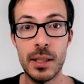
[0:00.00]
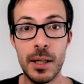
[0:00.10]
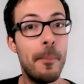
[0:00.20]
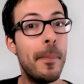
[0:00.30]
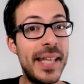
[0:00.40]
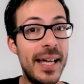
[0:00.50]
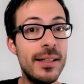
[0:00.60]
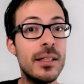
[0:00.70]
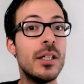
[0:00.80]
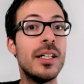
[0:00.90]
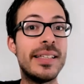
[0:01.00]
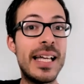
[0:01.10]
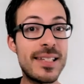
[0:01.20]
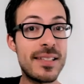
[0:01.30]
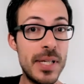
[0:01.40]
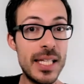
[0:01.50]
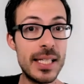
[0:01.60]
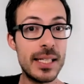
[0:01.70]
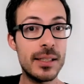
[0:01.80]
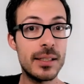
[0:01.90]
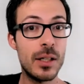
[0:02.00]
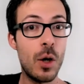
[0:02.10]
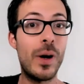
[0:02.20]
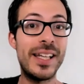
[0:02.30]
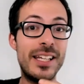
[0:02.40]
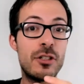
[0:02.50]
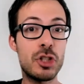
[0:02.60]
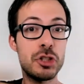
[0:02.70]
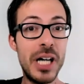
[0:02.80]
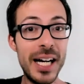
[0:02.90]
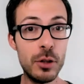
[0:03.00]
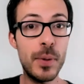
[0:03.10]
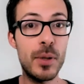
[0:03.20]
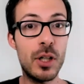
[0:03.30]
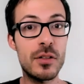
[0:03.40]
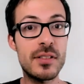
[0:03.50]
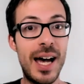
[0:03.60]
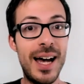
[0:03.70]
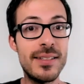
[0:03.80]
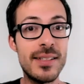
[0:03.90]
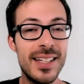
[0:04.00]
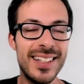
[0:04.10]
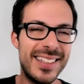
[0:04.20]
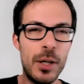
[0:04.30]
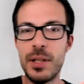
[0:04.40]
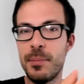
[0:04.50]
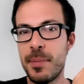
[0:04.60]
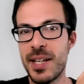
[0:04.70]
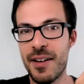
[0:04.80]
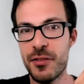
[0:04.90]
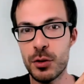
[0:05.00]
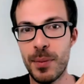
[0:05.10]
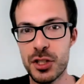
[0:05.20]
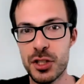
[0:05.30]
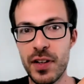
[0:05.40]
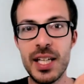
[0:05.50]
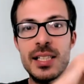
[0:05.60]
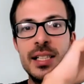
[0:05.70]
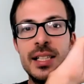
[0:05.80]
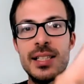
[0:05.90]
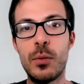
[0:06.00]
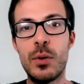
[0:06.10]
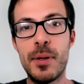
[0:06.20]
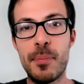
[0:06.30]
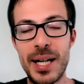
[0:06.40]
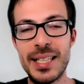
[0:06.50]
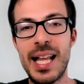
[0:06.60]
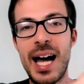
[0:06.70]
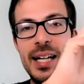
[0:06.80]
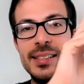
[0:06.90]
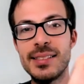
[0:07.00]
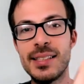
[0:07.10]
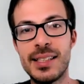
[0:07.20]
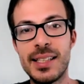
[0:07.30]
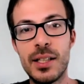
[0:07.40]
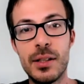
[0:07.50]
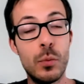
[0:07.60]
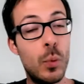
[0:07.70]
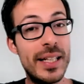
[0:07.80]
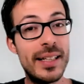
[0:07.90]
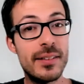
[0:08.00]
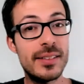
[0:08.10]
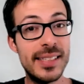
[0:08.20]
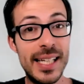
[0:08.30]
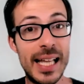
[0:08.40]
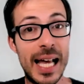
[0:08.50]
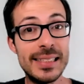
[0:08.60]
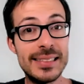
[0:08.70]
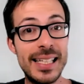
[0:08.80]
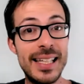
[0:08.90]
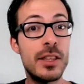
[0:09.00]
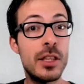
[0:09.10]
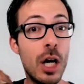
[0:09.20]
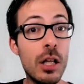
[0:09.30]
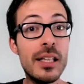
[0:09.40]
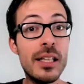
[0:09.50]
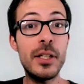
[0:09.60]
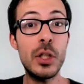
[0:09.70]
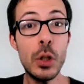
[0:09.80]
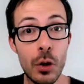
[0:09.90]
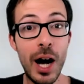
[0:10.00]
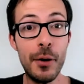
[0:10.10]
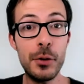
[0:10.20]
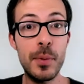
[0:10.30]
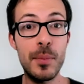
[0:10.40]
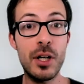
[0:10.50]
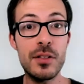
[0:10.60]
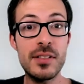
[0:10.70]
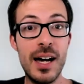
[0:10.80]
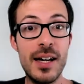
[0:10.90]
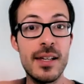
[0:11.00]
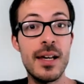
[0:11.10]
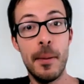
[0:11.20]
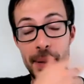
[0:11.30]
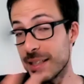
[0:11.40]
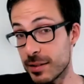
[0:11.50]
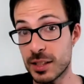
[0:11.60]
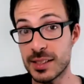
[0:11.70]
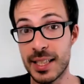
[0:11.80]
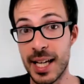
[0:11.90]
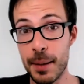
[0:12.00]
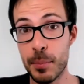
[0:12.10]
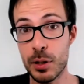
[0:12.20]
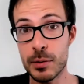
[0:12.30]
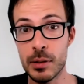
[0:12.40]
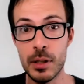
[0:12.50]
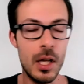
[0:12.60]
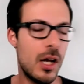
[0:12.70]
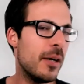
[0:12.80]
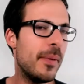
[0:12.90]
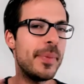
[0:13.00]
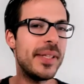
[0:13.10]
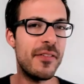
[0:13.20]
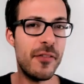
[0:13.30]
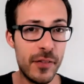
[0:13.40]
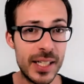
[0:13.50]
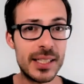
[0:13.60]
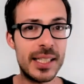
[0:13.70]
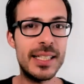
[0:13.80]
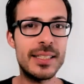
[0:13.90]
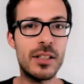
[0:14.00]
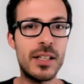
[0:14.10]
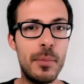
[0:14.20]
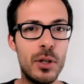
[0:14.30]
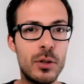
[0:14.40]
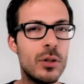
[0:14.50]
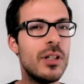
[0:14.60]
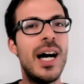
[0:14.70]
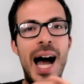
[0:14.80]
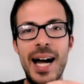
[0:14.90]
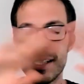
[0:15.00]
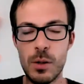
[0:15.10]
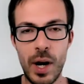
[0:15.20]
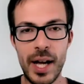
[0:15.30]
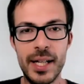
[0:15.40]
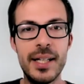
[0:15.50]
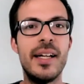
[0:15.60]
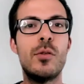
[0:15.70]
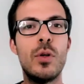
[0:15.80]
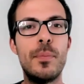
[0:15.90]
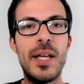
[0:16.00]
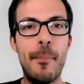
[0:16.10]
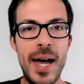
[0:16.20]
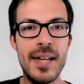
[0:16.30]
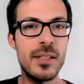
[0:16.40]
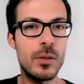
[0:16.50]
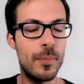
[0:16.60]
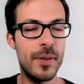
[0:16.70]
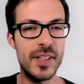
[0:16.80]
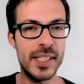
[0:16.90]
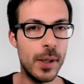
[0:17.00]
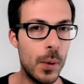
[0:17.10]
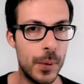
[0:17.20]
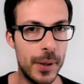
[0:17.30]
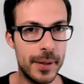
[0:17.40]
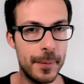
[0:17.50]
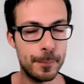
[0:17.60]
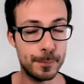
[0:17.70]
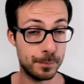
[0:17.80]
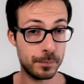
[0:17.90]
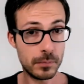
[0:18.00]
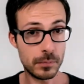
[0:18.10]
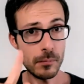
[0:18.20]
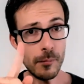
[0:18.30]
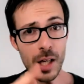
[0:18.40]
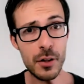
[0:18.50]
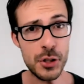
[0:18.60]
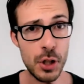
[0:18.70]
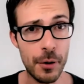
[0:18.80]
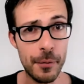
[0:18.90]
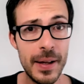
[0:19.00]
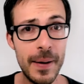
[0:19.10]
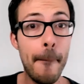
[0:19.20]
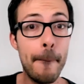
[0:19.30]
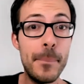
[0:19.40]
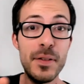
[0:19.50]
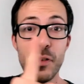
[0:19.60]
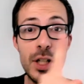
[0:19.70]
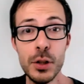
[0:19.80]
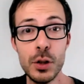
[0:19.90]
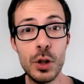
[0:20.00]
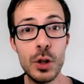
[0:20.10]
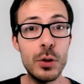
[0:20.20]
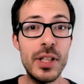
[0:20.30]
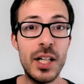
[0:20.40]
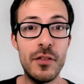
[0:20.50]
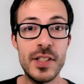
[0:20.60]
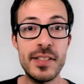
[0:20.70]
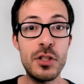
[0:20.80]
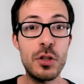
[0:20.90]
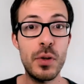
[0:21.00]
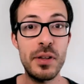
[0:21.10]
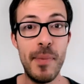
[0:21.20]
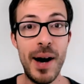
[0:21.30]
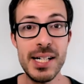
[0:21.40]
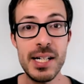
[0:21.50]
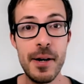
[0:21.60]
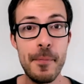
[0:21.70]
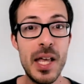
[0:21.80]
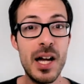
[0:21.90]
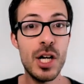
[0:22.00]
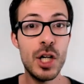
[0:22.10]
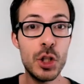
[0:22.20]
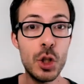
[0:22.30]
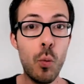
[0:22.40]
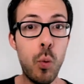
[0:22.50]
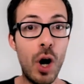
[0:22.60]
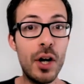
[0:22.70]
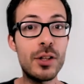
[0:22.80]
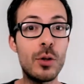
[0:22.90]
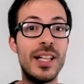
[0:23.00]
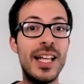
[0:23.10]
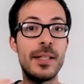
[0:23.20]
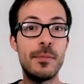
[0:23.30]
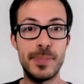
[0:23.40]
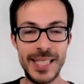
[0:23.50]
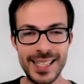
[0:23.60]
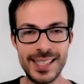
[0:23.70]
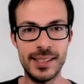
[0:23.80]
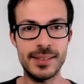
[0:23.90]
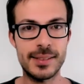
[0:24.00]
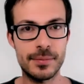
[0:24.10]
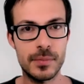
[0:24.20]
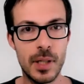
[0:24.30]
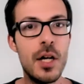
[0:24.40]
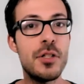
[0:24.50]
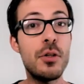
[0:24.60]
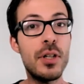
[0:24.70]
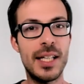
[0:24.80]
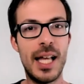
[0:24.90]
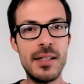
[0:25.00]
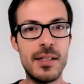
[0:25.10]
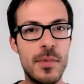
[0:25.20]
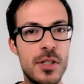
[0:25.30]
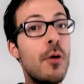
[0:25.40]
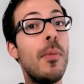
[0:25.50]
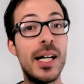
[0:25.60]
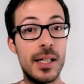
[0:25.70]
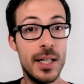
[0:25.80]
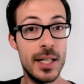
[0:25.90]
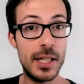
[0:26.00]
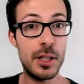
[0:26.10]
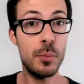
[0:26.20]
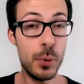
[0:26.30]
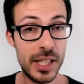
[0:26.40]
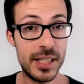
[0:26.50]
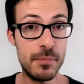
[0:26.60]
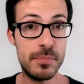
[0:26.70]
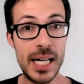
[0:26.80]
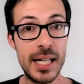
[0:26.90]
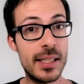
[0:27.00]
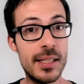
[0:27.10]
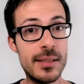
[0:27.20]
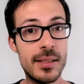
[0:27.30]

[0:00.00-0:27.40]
But then next meeting, when they try to be more concise, they will maybe have too much fear, they will be paralyzed, they will realize that they thought they knew how to be more concise, but they're not really able to, or maybe they think that they are not able to. Either way, it will be a mess, it will be very awkward. So before you conclude the conversation with Mark, you want to let him practice. So you can ask him, so Mark, can you put that in practice?